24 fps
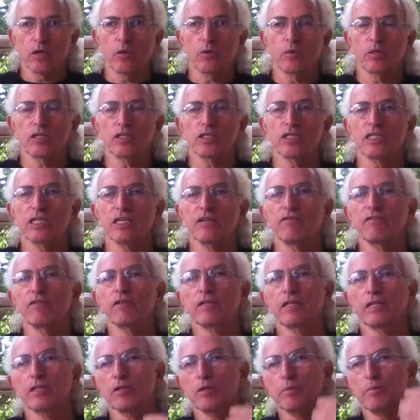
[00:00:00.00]
which is even
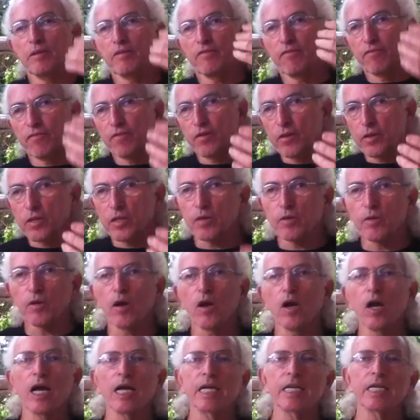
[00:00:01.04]
a little bit further
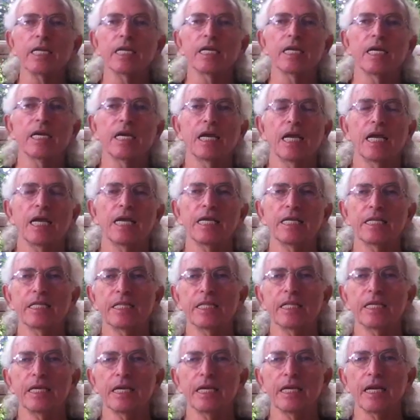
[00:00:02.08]
on in
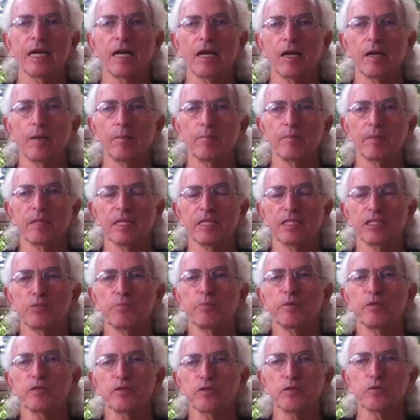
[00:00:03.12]
the
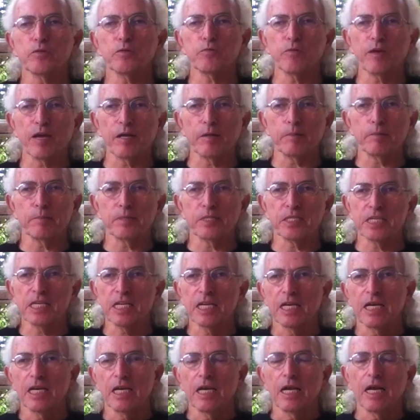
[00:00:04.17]
spiritual realms.
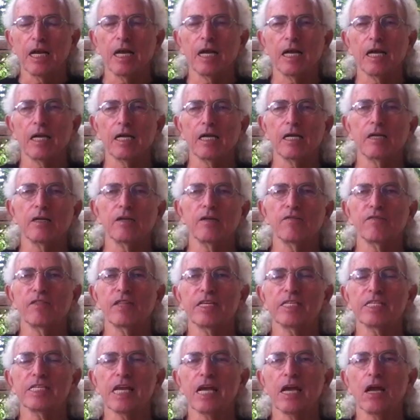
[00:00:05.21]

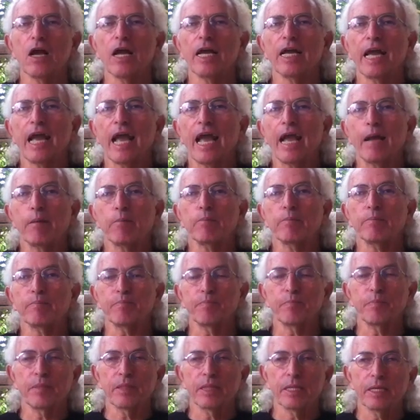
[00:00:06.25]
They say, I am.
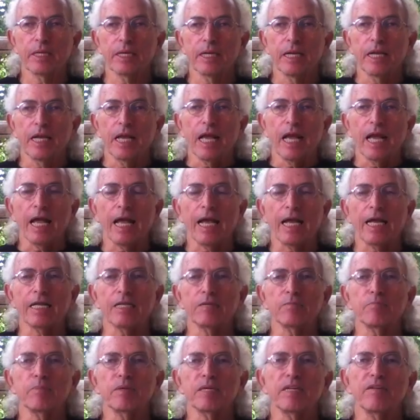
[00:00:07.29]

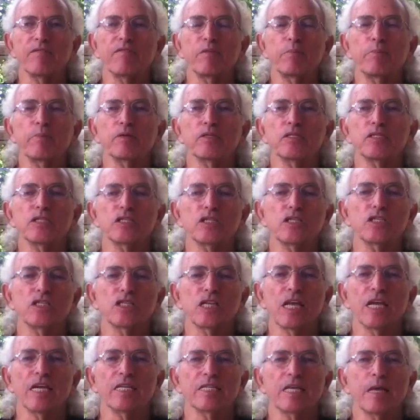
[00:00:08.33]
But if a person just
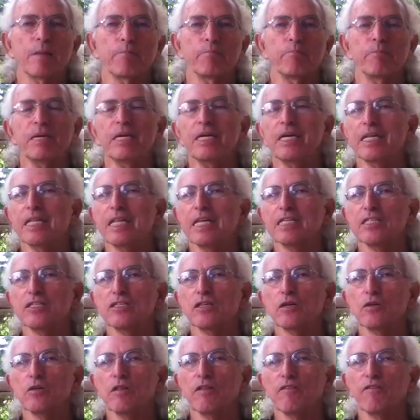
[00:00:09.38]
says, I'm me, that's
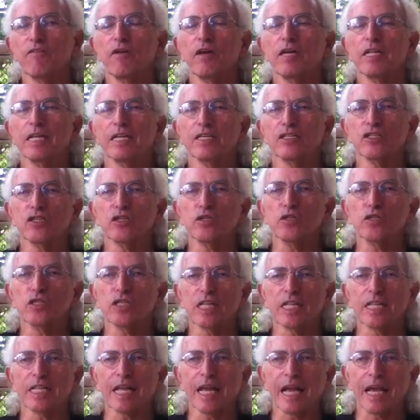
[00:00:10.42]
totally fine. It shows
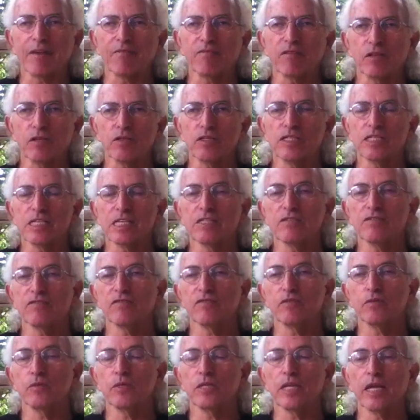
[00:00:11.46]
that they have a good sense of
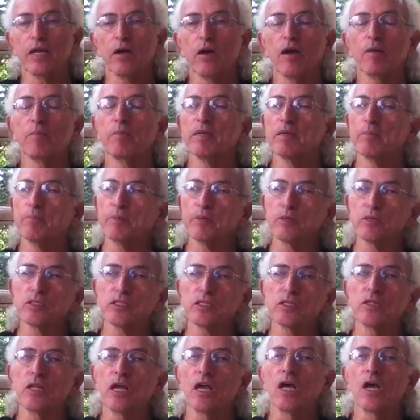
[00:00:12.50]
who they are. But a
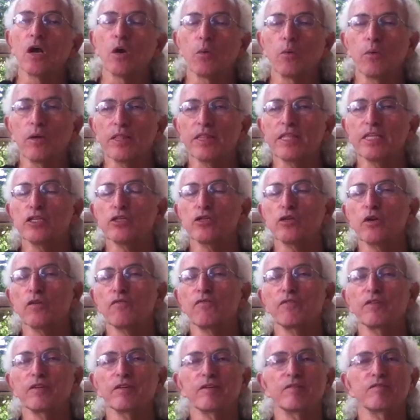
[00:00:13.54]
person with the short
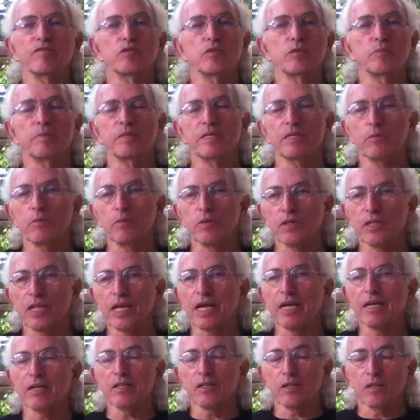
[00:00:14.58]
finger Jupiter
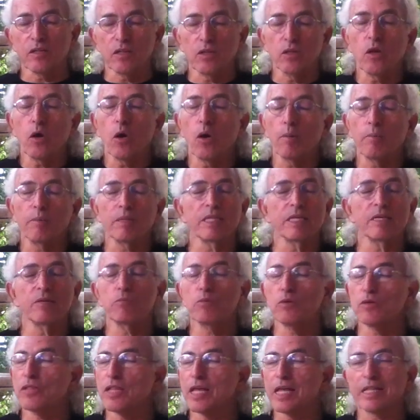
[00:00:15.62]
normally
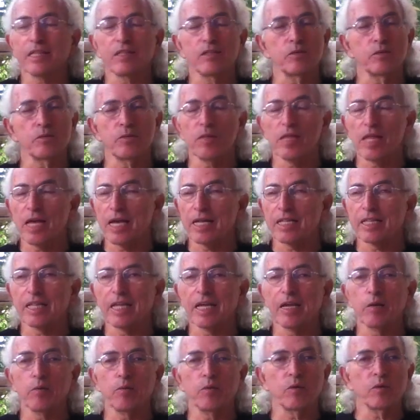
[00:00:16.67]
will not do that.
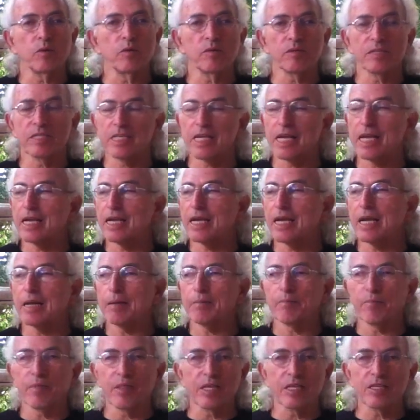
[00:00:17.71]
They will say,
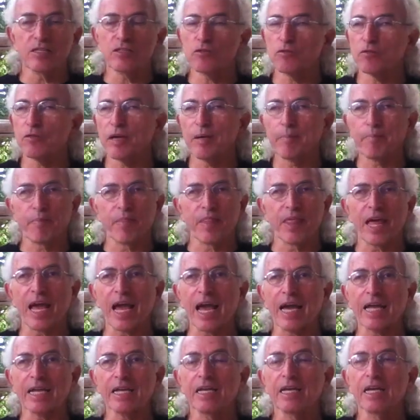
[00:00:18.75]
I'm this or I'm
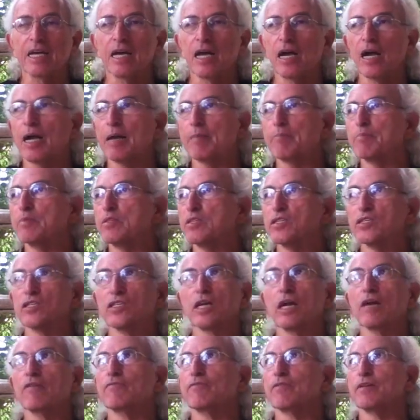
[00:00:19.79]
that. I'm
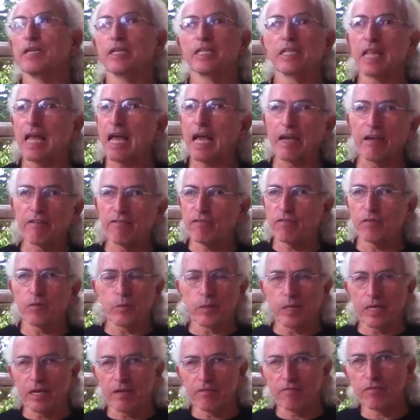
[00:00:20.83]
discovering life or
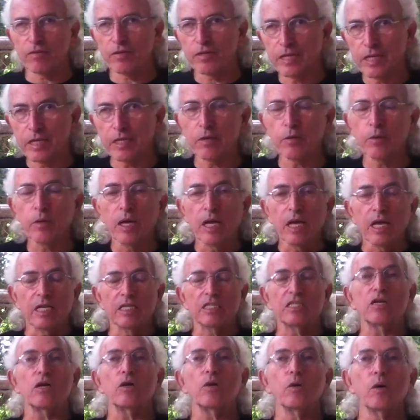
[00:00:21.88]
whatever,
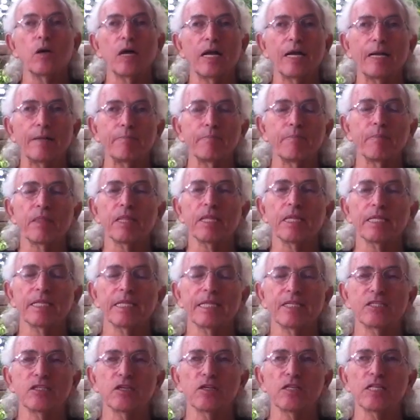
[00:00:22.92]
So
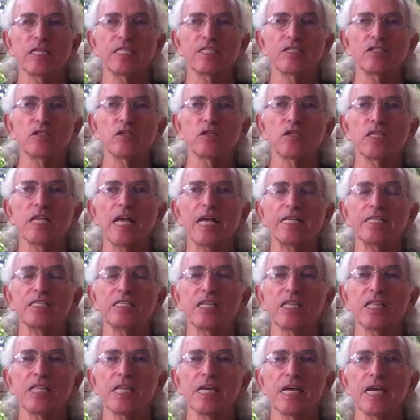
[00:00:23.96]
that's
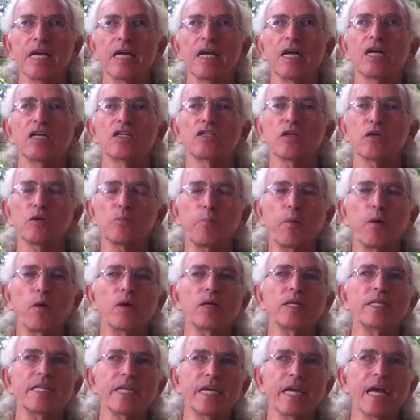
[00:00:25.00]
the thing. So
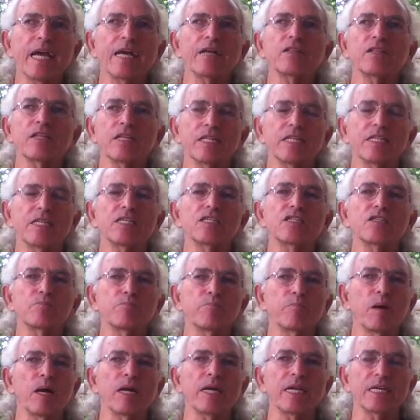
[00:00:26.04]
pointing out that this
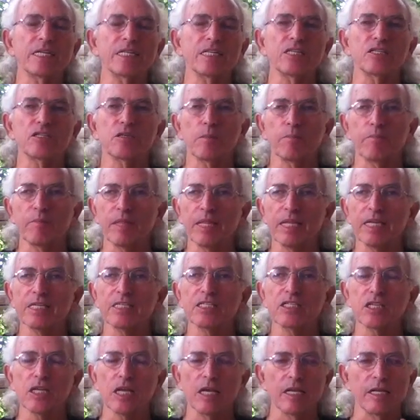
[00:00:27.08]
mechanism,
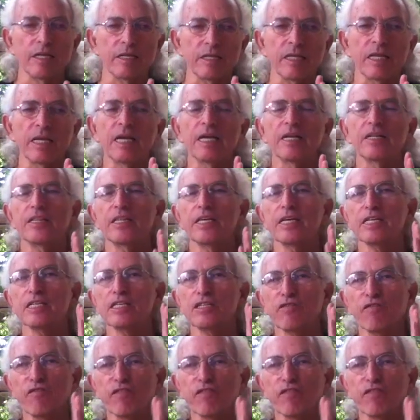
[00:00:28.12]
this